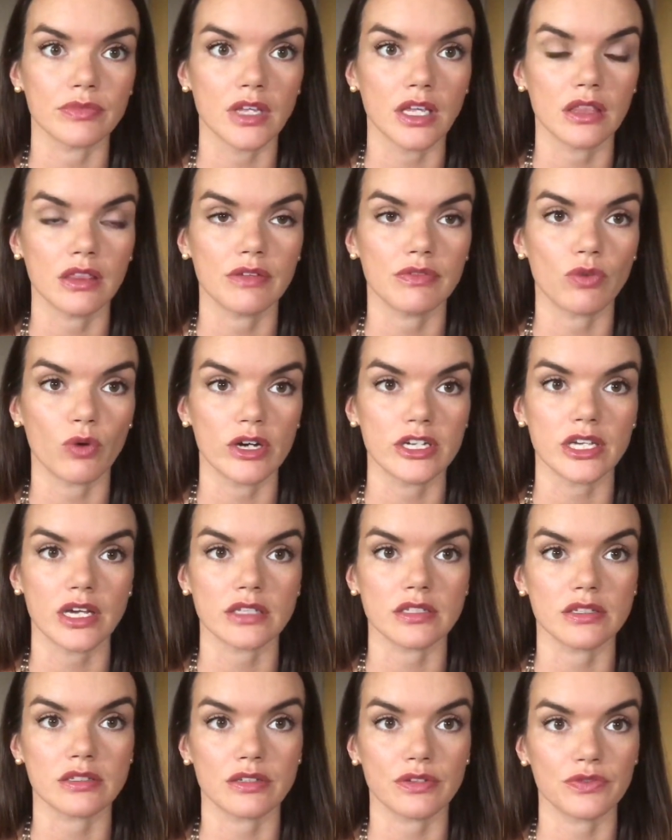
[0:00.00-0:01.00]
in the
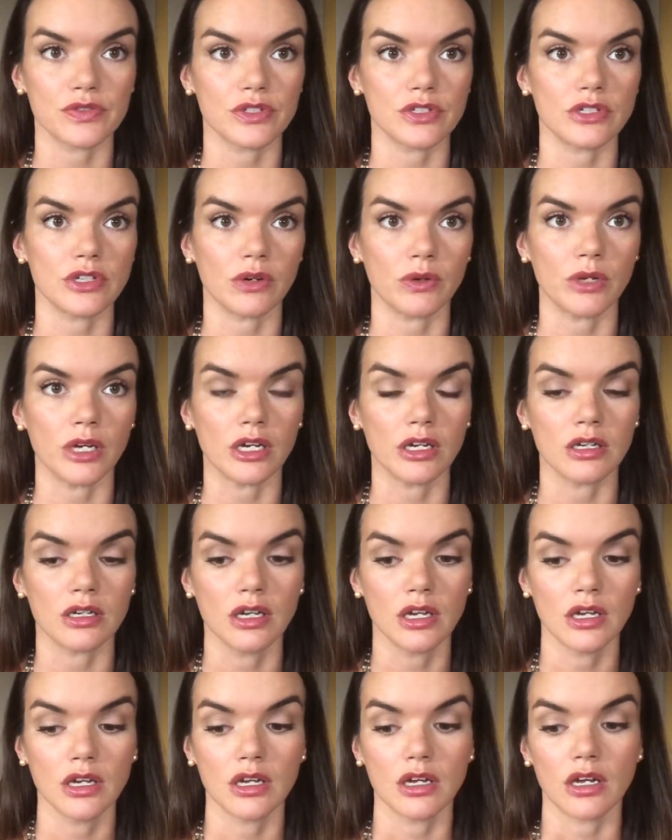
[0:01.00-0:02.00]
vortexes of Sedona.
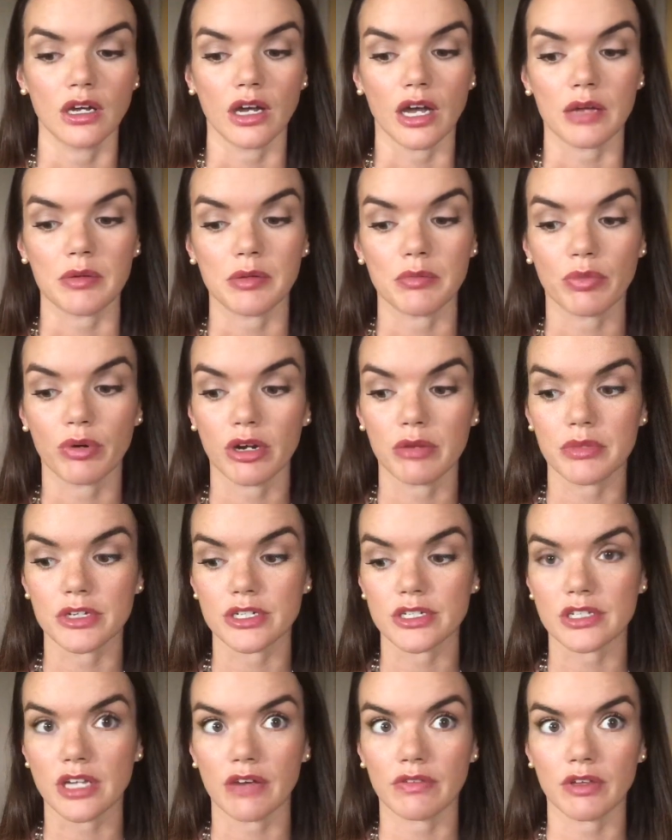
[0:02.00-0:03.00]
I mean, pretty
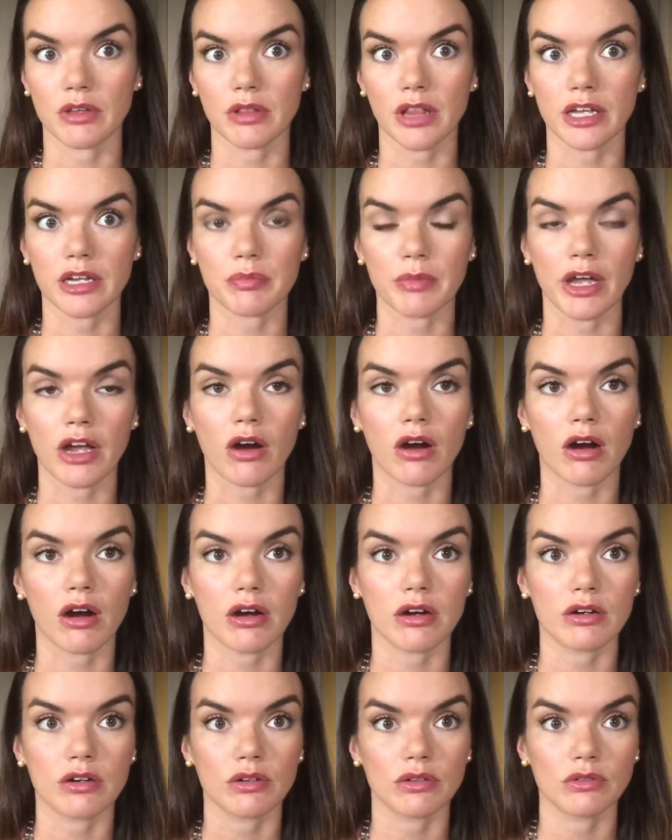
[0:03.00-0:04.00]
much just having like my
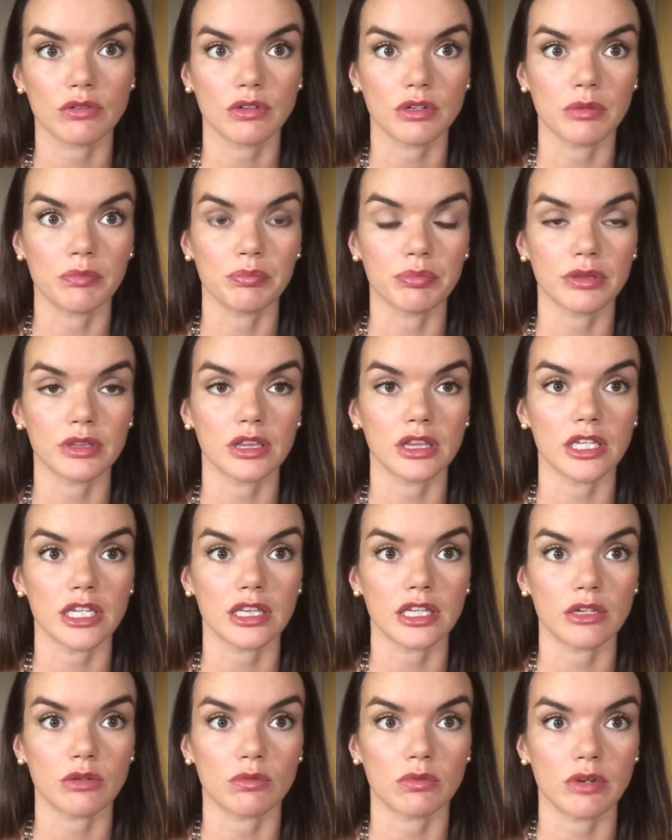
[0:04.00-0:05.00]
heart
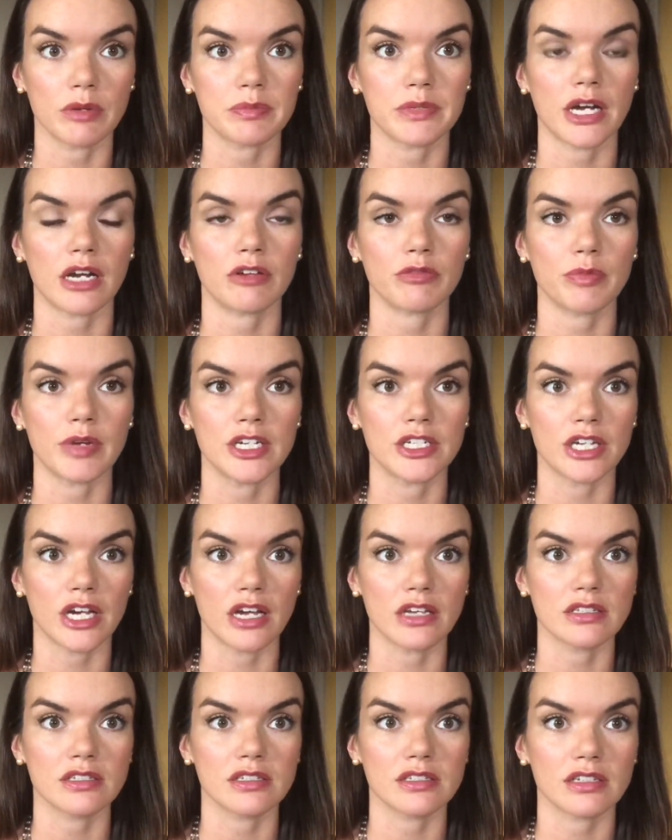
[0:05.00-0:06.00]
completely ripped out of my
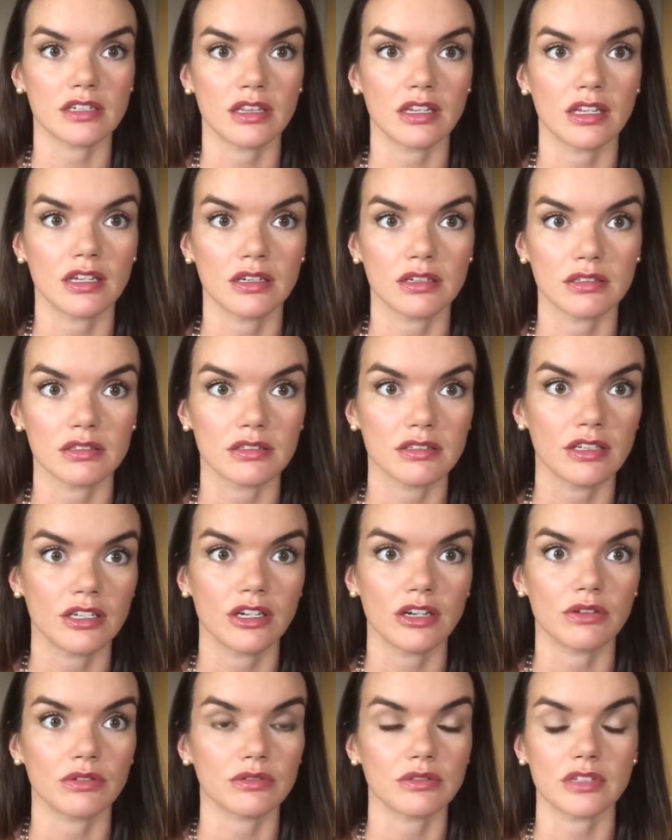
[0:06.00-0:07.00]
chest, and then
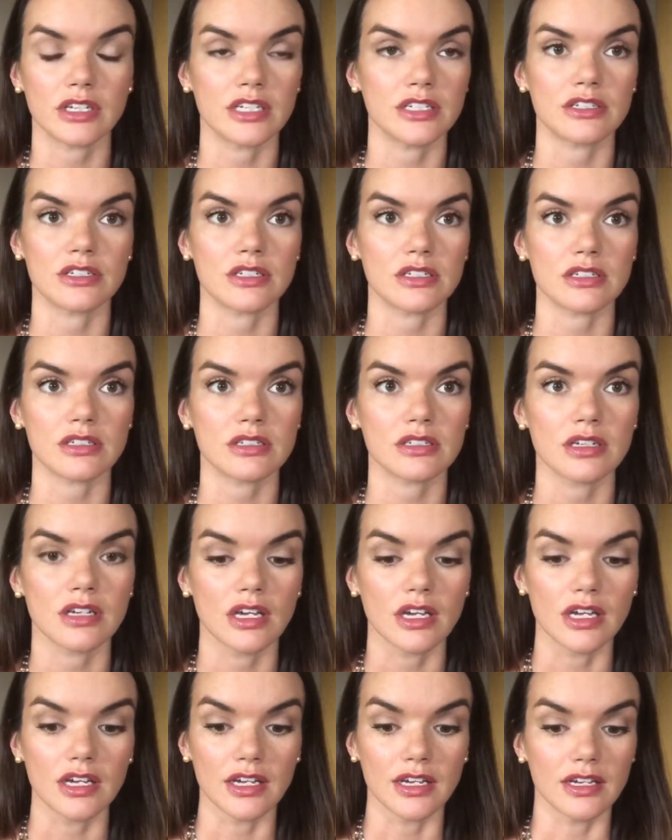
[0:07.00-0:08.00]
it's just
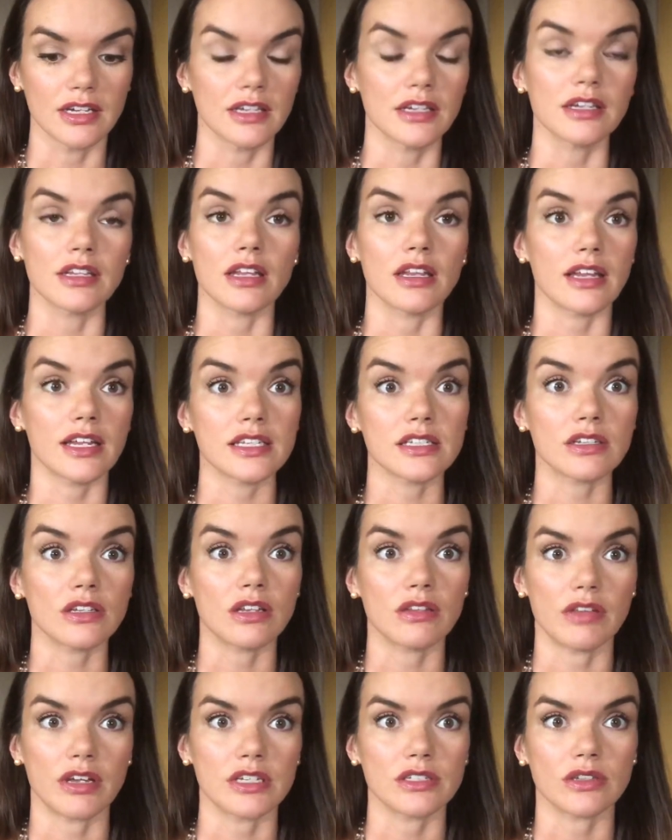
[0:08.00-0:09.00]
that's
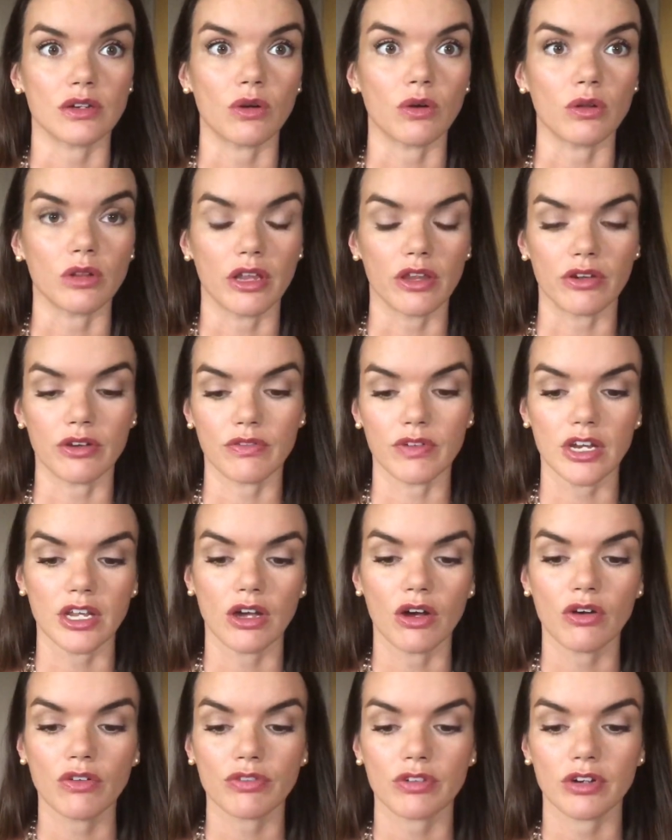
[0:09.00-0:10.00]
a whole other
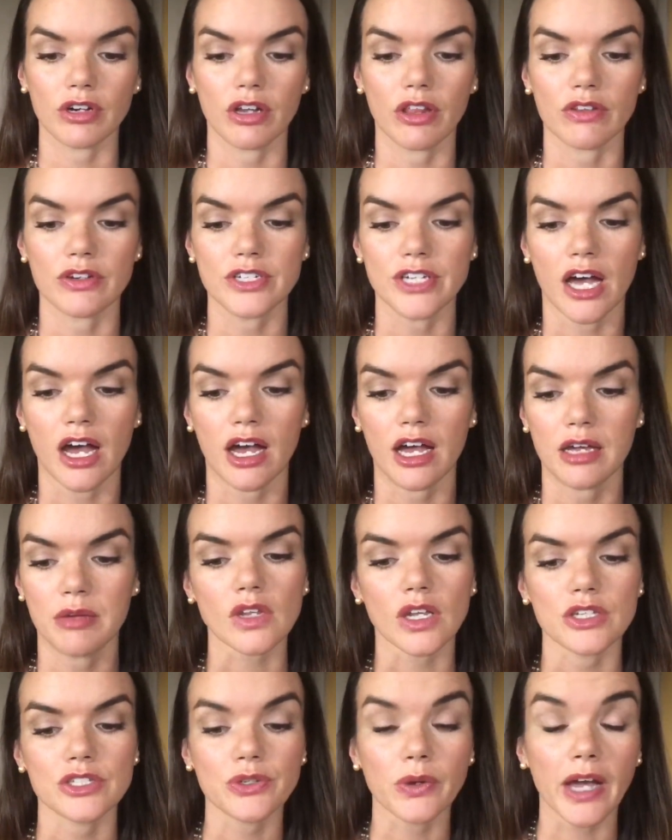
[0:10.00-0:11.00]
video for another
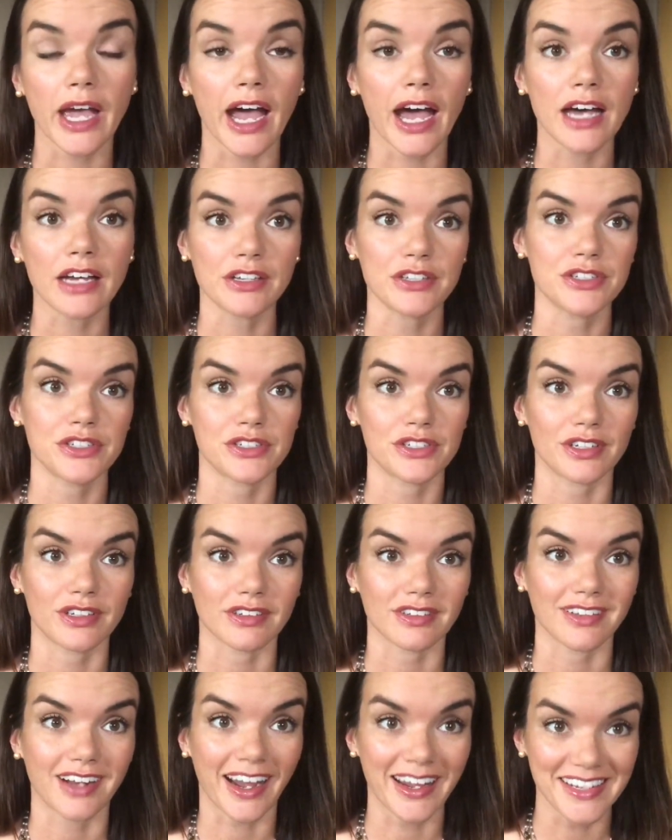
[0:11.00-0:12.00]
time. So I asked
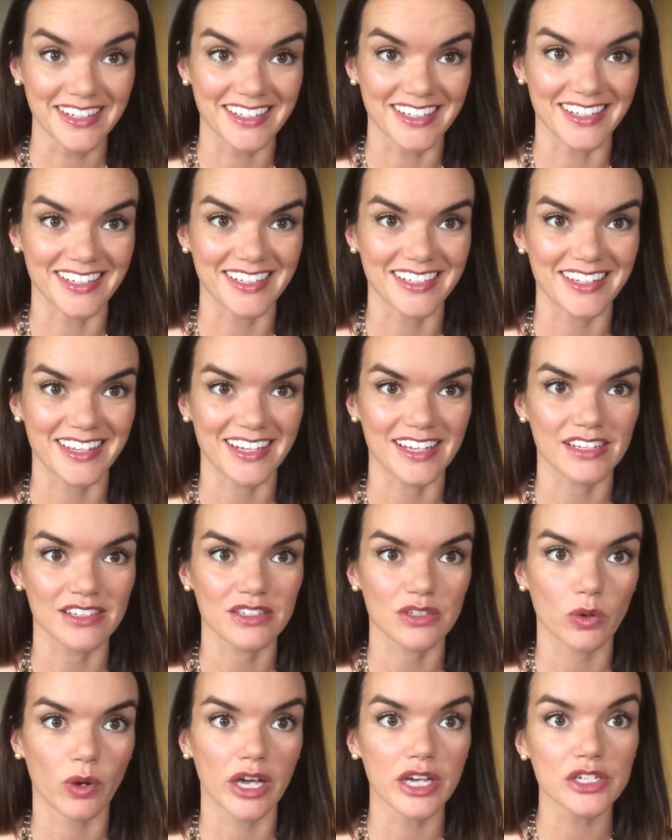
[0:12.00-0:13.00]
Isis this
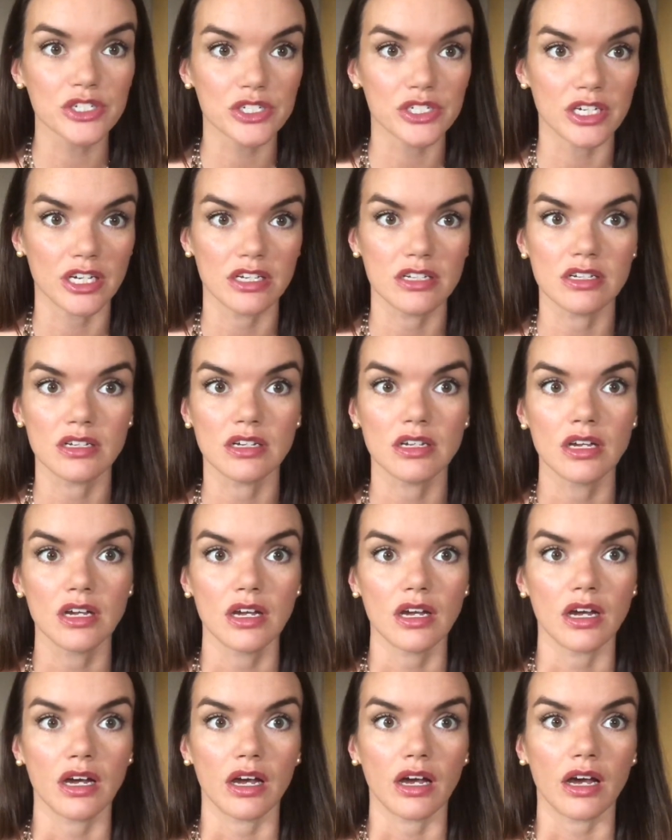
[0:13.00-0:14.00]
question
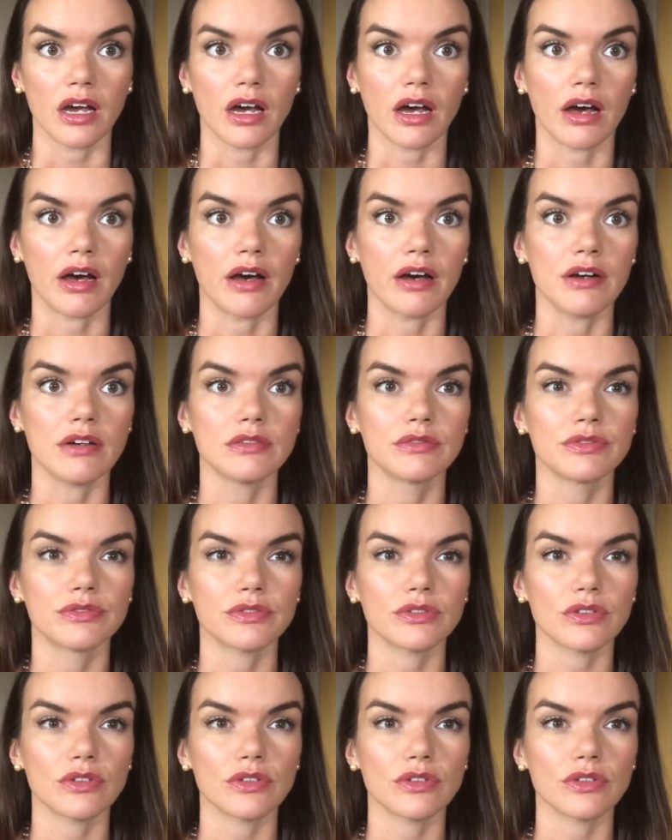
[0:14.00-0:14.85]
of,